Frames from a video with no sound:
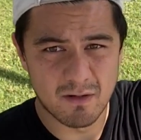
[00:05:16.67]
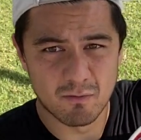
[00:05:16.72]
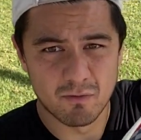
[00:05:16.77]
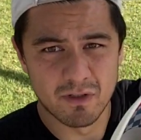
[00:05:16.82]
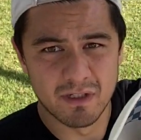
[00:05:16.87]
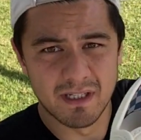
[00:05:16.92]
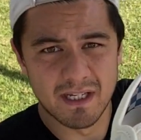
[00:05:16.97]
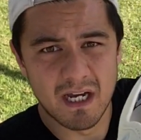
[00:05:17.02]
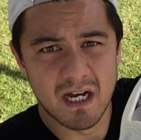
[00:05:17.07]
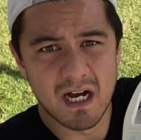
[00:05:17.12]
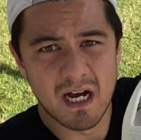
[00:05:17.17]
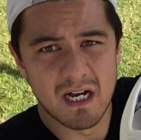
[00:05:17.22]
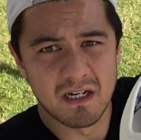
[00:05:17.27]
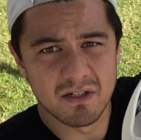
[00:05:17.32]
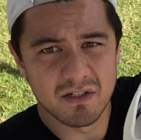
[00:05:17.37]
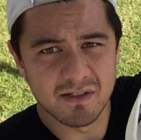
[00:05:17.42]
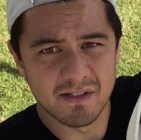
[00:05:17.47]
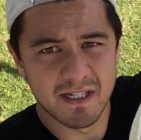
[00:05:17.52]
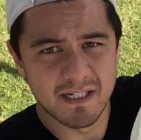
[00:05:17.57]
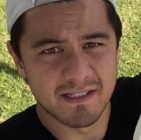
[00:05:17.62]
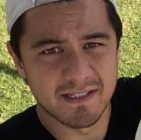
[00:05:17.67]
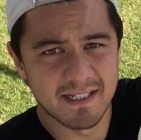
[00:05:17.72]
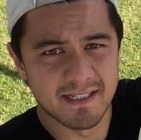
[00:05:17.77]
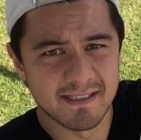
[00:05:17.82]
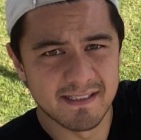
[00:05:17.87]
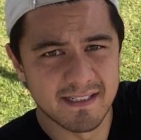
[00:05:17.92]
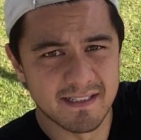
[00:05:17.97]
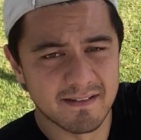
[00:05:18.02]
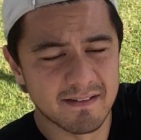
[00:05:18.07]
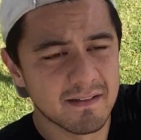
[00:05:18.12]
really harsh, so that
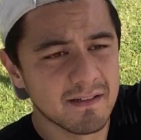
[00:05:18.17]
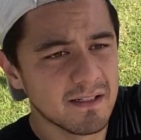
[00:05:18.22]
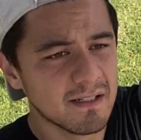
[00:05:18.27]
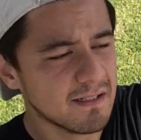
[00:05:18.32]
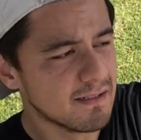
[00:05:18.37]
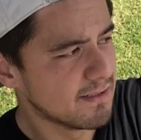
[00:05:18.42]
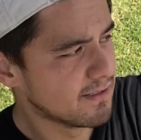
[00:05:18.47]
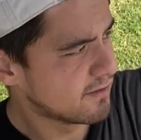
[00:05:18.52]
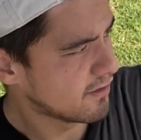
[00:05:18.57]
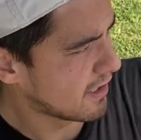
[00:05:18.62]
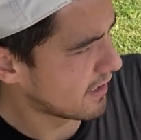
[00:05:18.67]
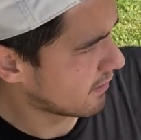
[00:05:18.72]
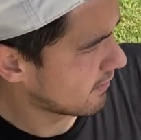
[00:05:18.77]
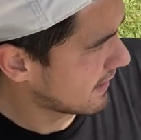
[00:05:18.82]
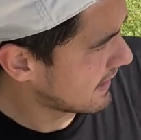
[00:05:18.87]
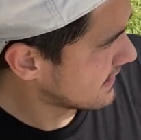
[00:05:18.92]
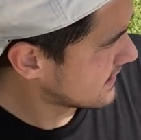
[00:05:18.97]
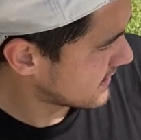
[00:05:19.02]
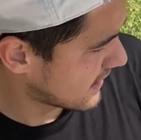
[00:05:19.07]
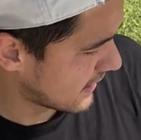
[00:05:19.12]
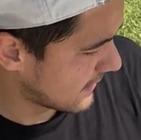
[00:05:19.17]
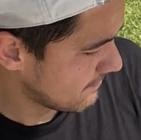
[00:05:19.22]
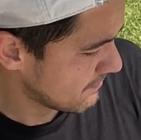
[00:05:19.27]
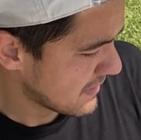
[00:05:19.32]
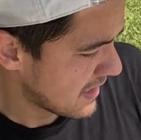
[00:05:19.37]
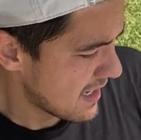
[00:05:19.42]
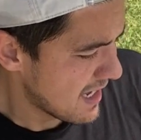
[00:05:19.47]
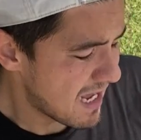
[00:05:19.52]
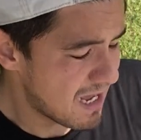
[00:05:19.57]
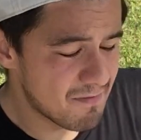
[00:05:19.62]
digs in straight away. So
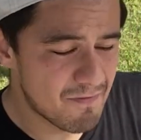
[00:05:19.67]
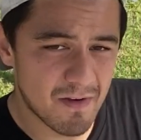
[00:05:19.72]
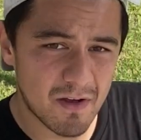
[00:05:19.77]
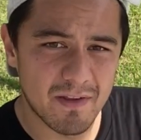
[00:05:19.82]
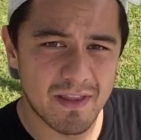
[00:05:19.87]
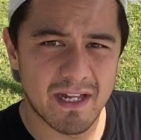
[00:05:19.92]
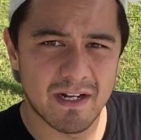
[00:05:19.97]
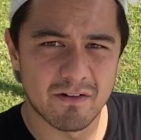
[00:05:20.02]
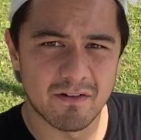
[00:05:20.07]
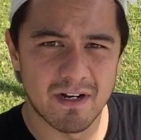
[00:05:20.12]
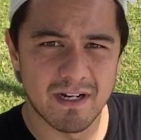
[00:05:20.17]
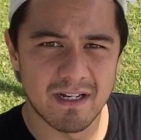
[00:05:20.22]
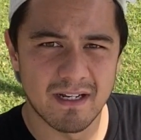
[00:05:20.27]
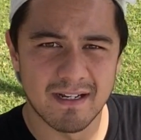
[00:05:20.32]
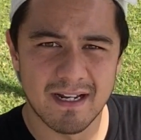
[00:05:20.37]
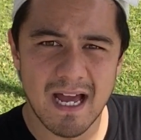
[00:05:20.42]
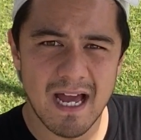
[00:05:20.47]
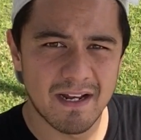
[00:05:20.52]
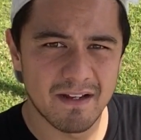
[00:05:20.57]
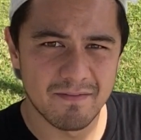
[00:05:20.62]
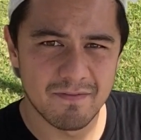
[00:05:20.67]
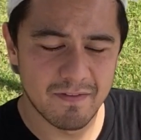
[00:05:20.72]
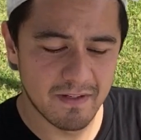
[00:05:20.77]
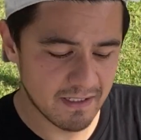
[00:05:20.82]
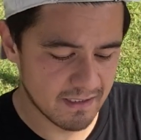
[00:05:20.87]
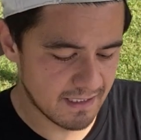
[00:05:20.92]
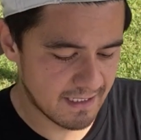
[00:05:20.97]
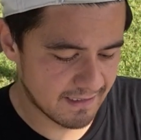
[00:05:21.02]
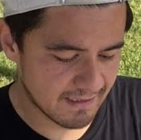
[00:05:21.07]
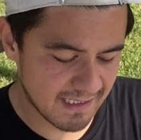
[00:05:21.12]
I felt that already, and I had a
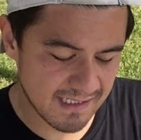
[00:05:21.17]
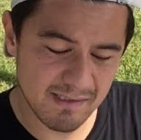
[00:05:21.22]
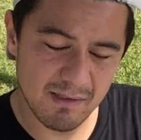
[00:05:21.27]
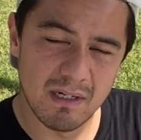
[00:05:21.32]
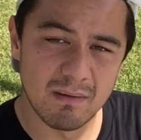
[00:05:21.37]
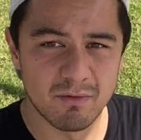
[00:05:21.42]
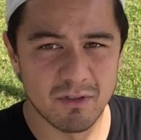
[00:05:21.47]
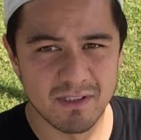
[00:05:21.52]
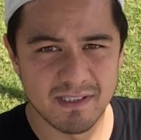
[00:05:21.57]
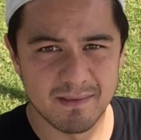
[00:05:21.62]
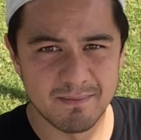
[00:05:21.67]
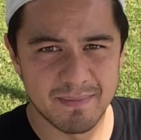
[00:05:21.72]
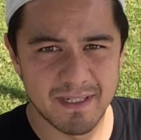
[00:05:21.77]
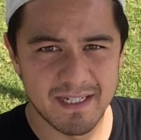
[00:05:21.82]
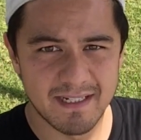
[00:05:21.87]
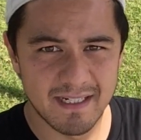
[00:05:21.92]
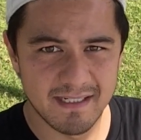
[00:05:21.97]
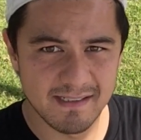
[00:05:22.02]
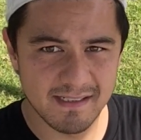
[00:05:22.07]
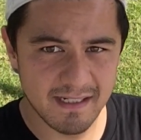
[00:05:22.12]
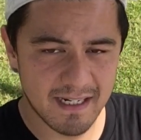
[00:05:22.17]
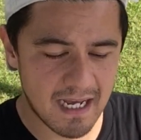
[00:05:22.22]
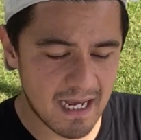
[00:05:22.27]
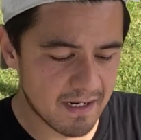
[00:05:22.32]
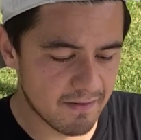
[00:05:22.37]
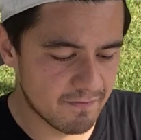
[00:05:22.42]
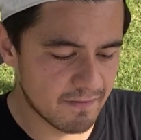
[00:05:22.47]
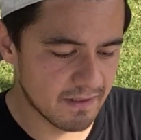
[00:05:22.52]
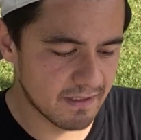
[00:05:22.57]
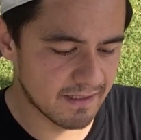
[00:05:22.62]
feeling, that's why I brought some band-aids today. I
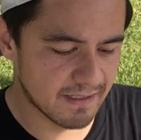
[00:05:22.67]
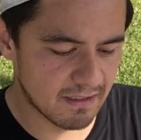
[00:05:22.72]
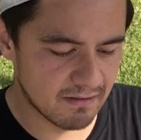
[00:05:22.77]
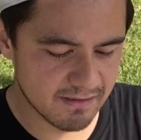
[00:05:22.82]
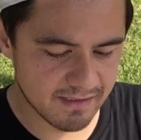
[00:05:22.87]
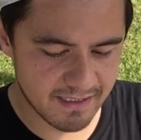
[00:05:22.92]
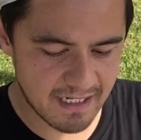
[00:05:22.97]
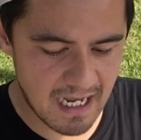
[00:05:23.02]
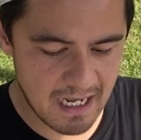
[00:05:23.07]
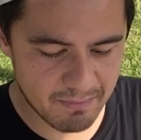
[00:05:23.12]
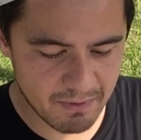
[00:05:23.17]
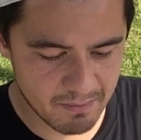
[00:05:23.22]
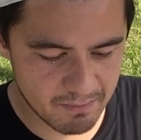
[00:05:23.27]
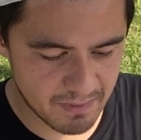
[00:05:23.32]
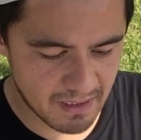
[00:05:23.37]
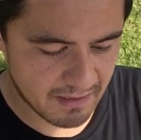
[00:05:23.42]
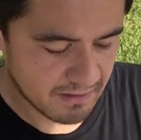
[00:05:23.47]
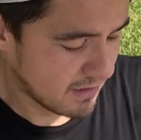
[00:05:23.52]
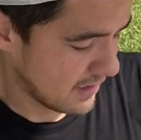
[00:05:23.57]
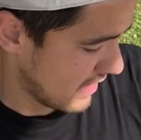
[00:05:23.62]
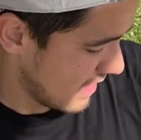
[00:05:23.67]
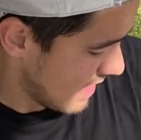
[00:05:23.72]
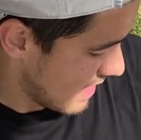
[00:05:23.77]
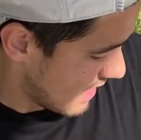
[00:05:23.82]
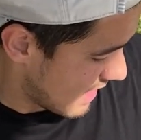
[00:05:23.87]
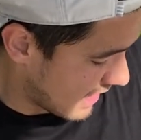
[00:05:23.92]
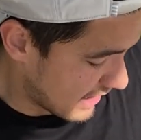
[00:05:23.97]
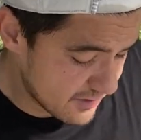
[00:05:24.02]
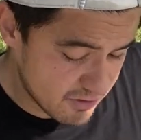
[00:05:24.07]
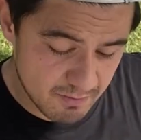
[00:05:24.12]
had a feeling that was going to happen, but
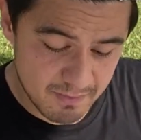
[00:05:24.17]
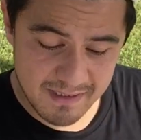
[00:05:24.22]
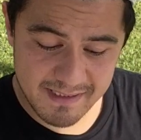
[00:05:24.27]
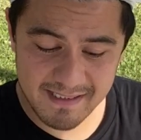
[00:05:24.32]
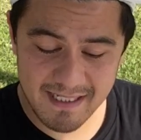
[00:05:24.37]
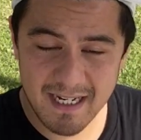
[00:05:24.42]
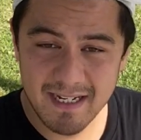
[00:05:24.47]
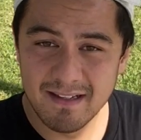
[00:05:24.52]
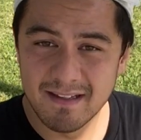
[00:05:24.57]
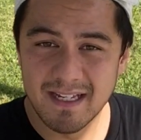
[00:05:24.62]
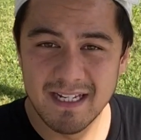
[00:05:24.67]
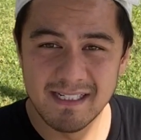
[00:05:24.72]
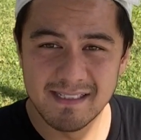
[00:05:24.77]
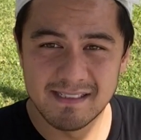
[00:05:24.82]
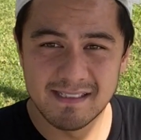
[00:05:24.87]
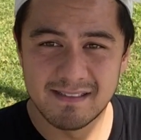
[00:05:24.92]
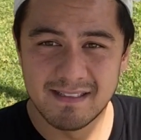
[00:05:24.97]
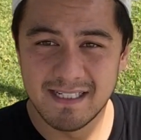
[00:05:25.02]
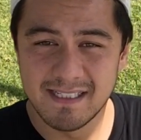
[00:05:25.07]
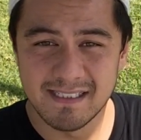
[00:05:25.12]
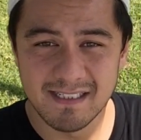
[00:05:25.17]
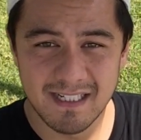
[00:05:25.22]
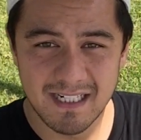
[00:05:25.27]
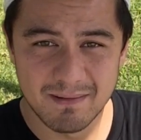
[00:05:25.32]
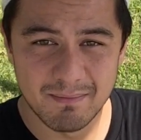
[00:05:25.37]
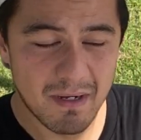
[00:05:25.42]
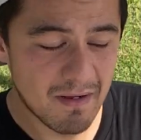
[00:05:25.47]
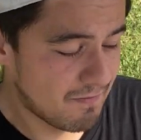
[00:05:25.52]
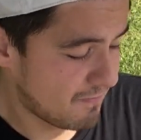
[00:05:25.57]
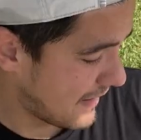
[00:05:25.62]
100%, these are
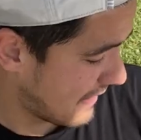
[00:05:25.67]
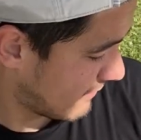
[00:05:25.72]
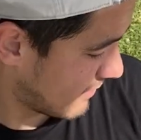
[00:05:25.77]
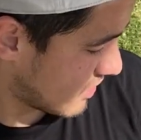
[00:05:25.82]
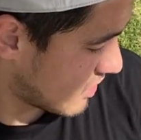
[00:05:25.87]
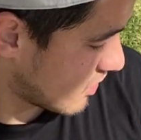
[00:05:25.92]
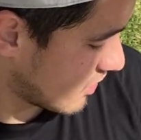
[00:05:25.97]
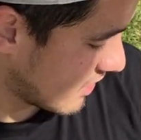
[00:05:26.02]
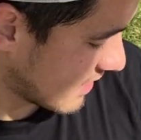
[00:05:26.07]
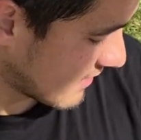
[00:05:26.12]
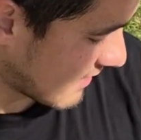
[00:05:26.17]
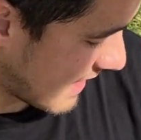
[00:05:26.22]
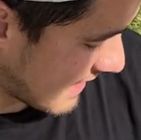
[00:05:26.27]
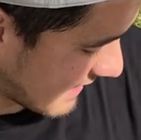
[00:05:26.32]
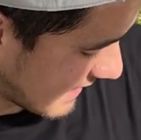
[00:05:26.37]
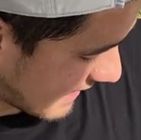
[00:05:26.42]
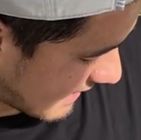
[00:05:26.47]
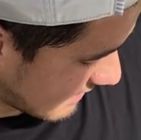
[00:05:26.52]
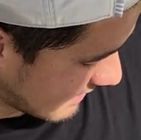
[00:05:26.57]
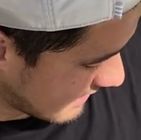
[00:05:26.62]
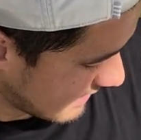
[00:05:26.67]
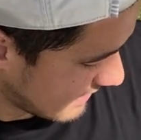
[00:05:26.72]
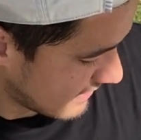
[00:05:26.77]
like my favorite shoes right now.